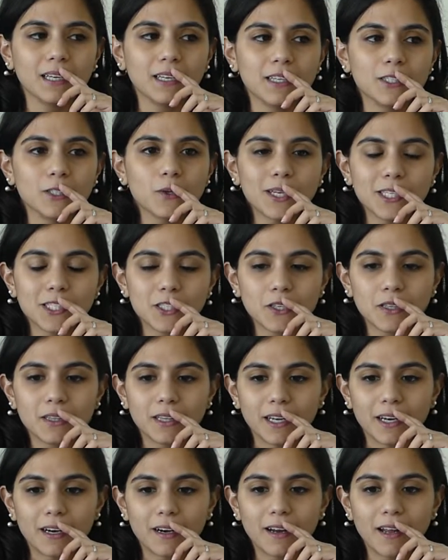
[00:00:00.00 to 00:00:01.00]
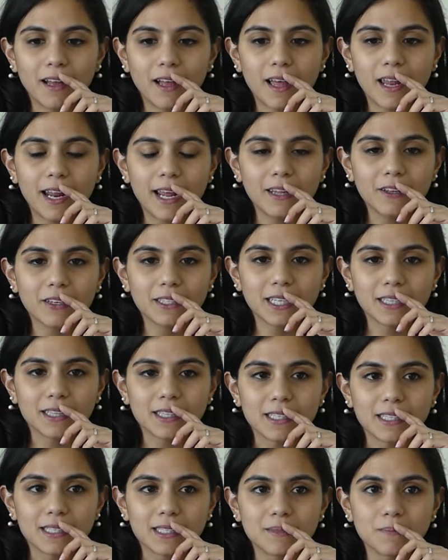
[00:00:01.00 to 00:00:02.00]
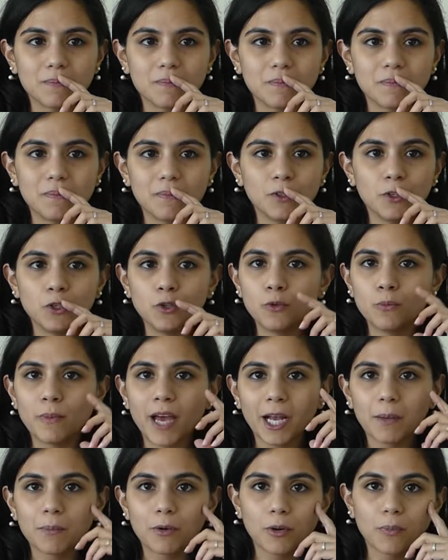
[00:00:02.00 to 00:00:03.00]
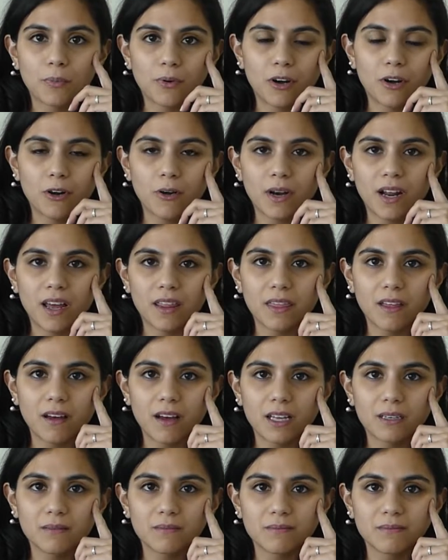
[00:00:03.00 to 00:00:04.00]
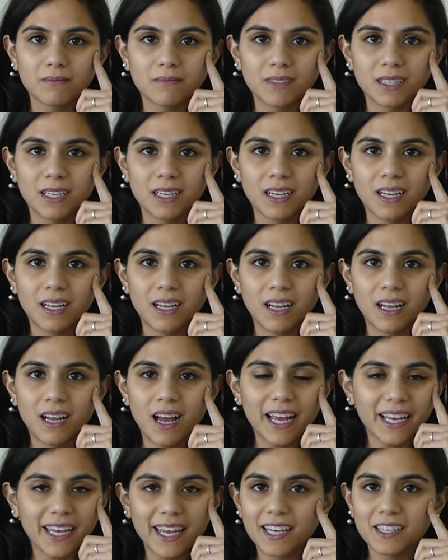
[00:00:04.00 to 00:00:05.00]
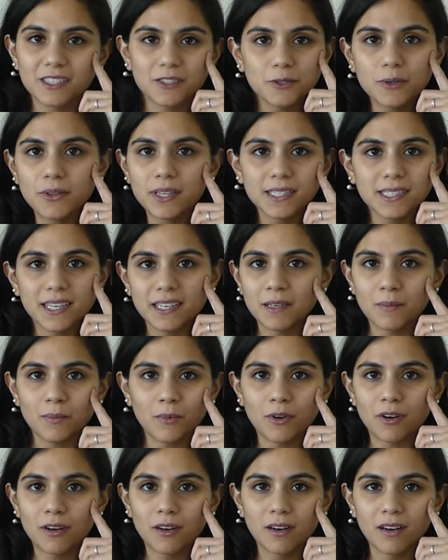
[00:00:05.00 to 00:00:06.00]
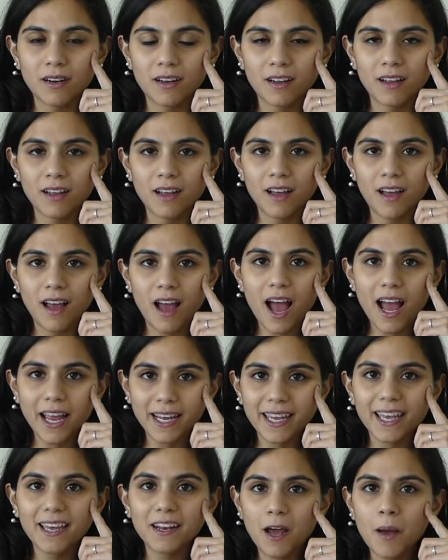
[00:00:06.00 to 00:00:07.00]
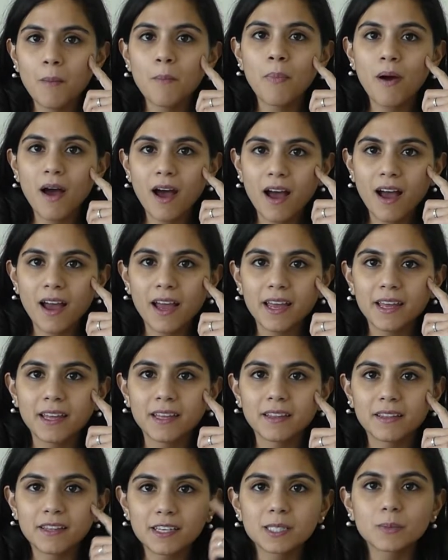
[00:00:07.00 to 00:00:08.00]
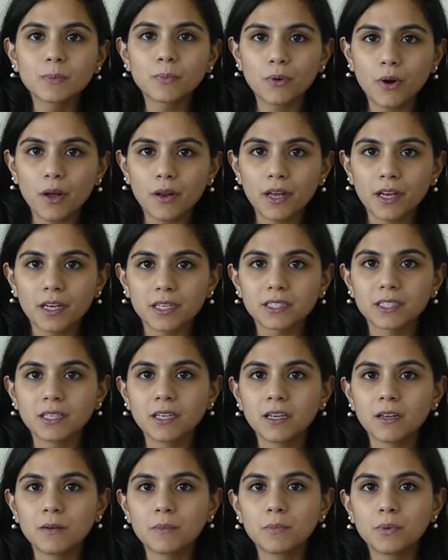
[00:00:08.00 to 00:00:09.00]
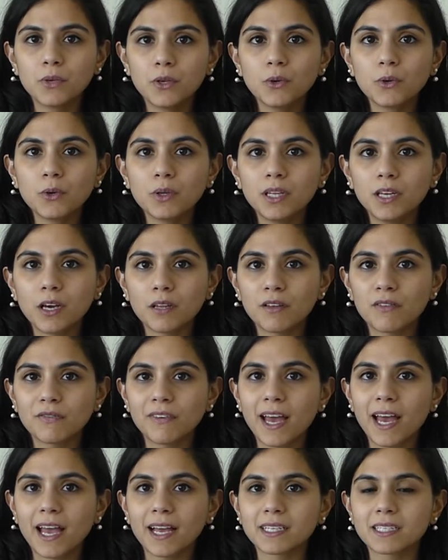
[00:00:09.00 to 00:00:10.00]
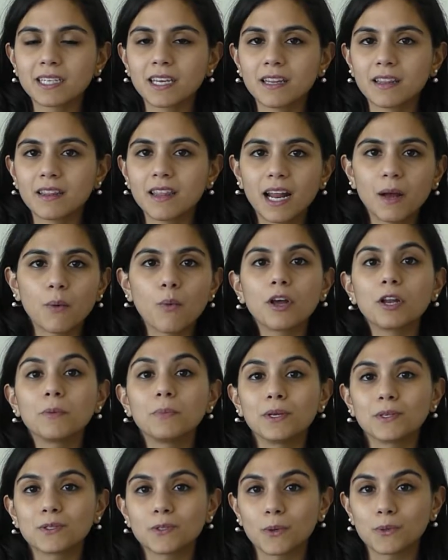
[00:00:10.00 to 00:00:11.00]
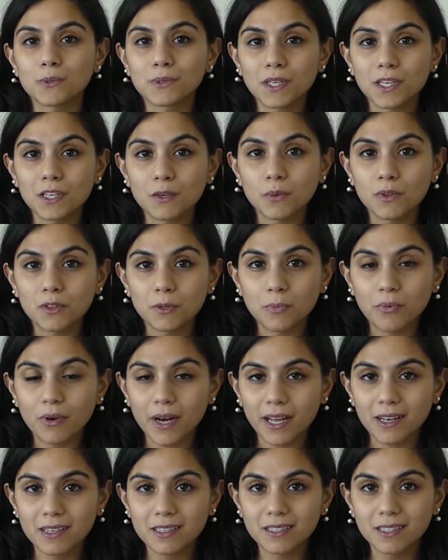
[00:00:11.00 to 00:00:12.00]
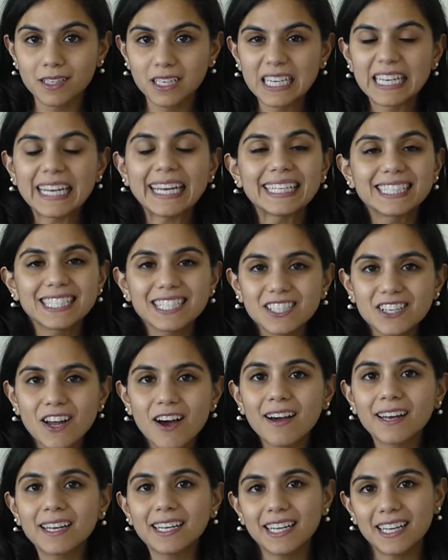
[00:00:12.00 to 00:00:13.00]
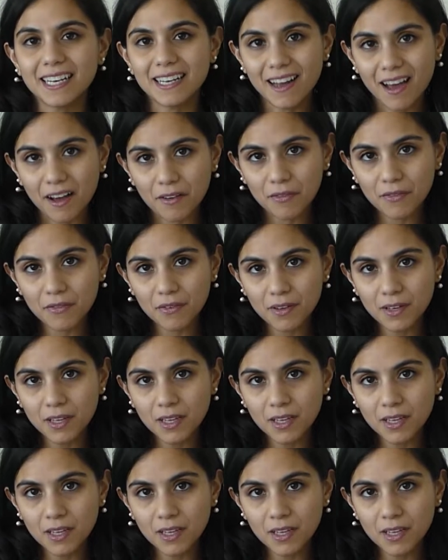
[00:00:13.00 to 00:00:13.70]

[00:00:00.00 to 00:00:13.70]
So I stood there and I looked at this new MacBook Pro and I thought, I can't do this anymore. I cannot buy this product purely on the fact that I want to be associated with the brand. It's not enough.